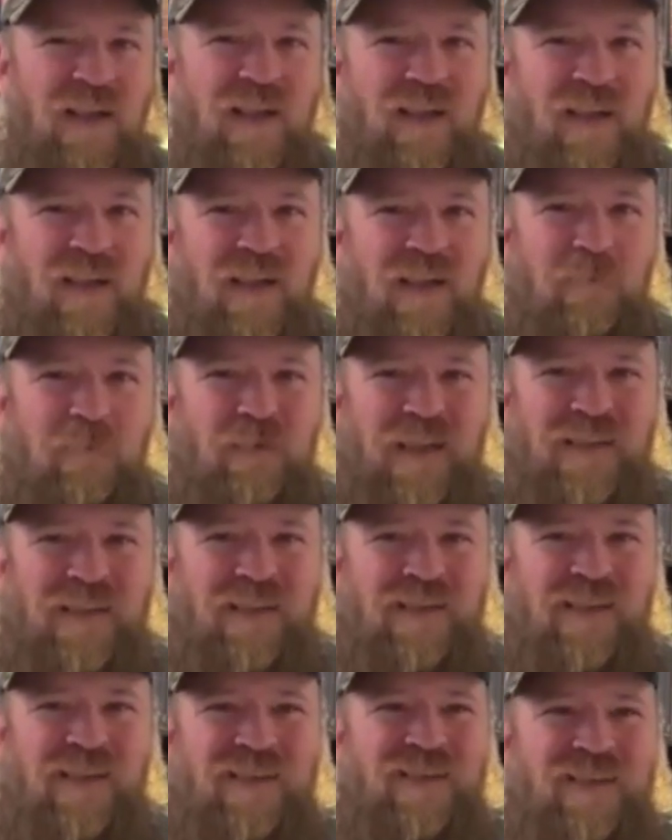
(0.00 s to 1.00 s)
And I'm like,
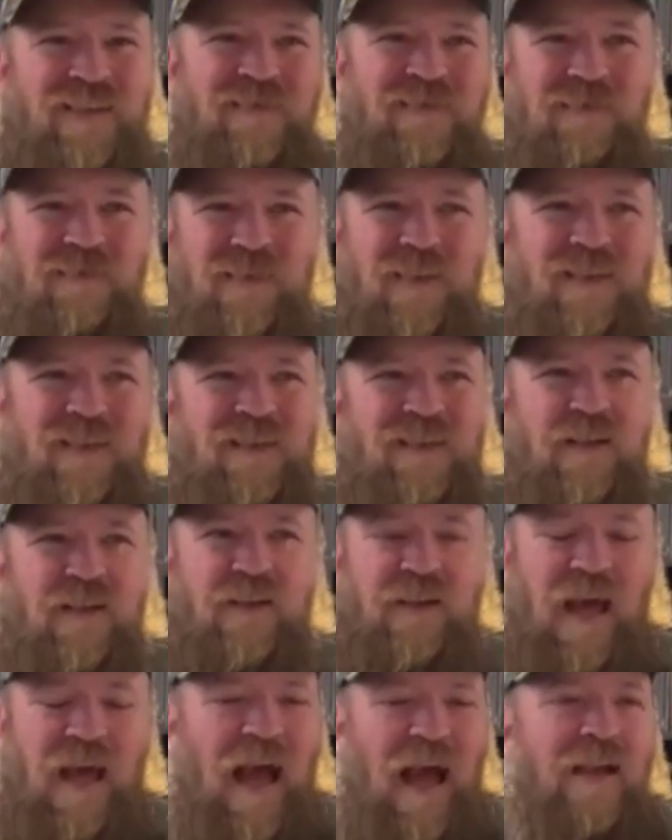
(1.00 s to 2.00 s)
just
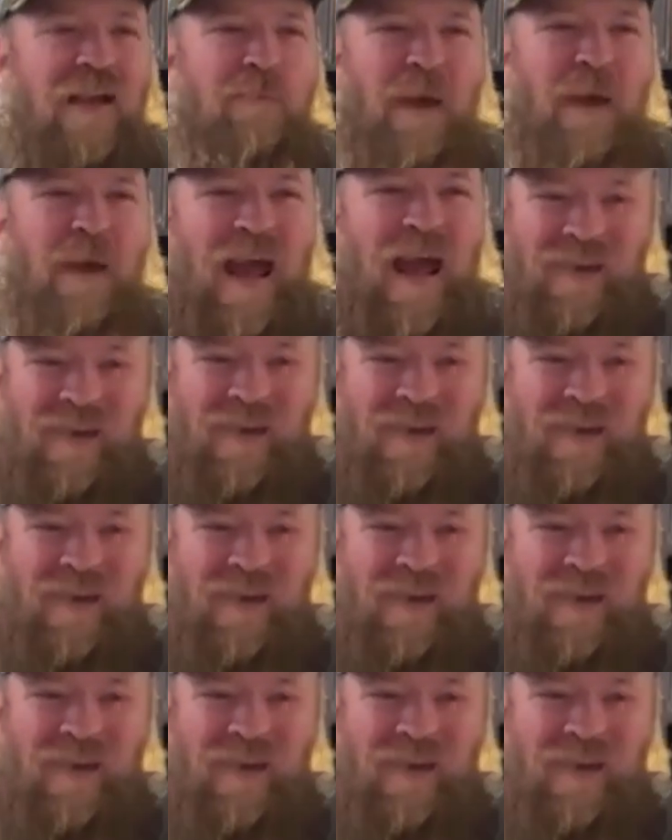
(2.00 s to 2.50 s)
iPad.